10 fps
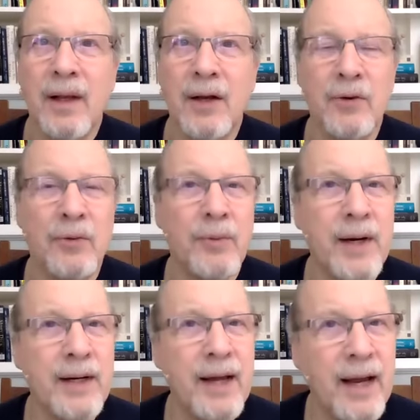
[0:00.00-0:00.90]
and your
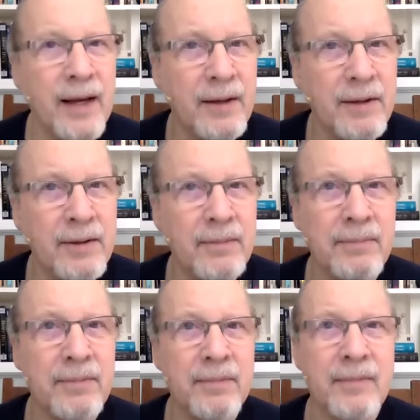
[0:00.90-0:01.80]
right hand
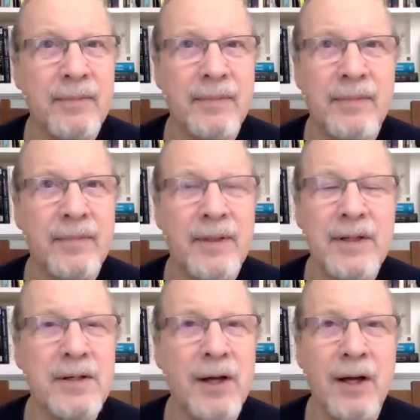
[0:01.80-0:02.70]

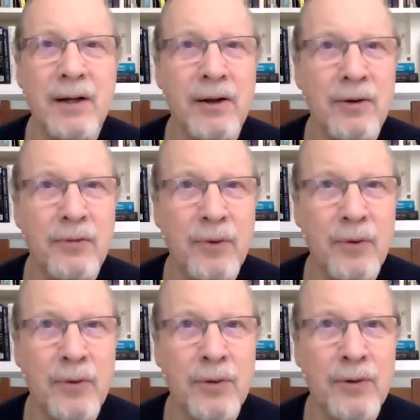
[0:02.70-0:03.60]
is lying on the
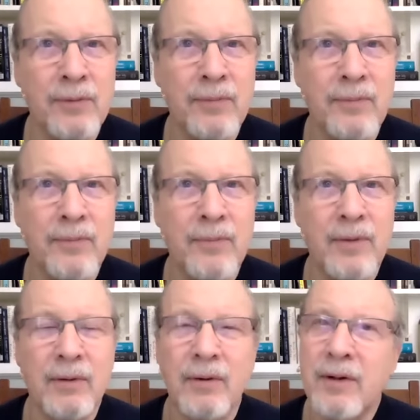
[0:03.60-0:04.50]
floor.
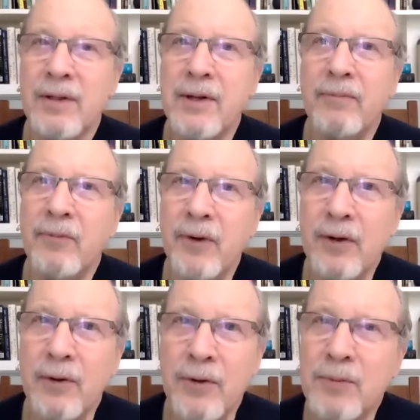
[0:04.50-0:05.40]
Some
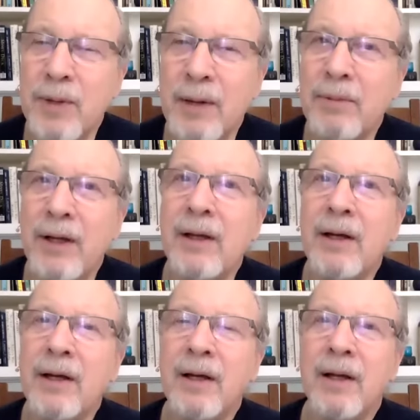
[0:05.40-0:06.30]
fingers may be
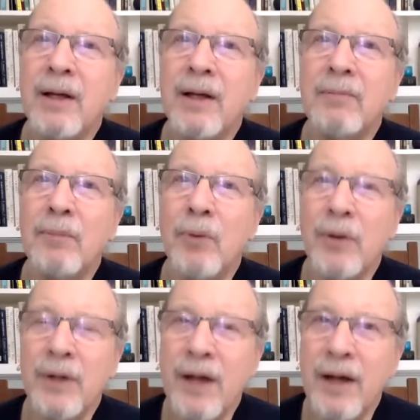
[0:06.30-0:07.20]

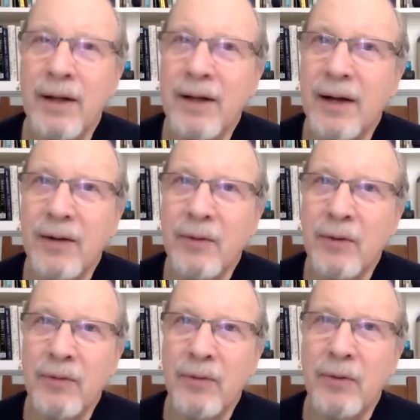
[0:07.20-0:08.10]
more in contact with
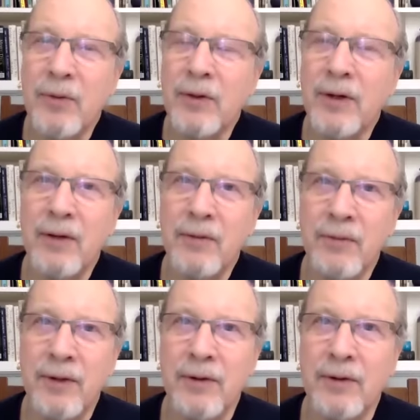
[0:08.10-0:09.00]
the floor than other
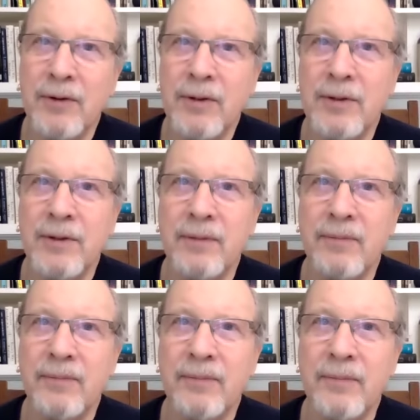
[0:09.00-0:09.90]
fingers.
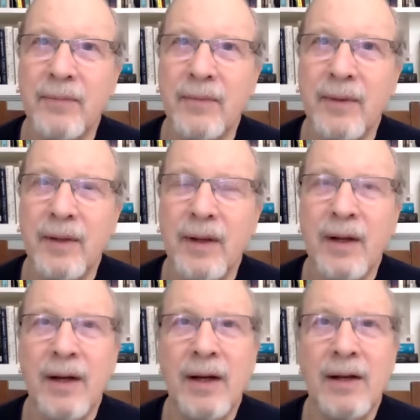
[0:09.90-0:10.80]

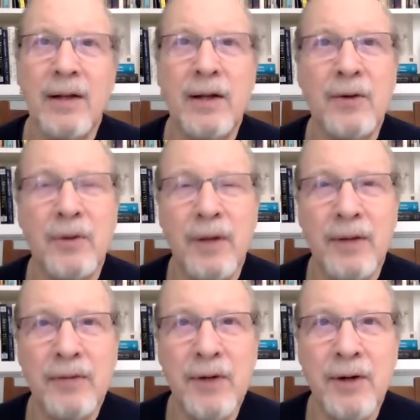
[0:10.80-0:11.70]
And then your
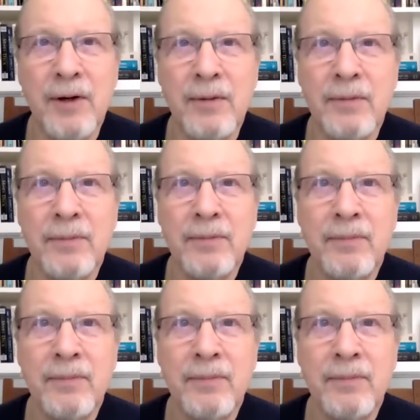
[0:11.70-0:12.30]
left arm,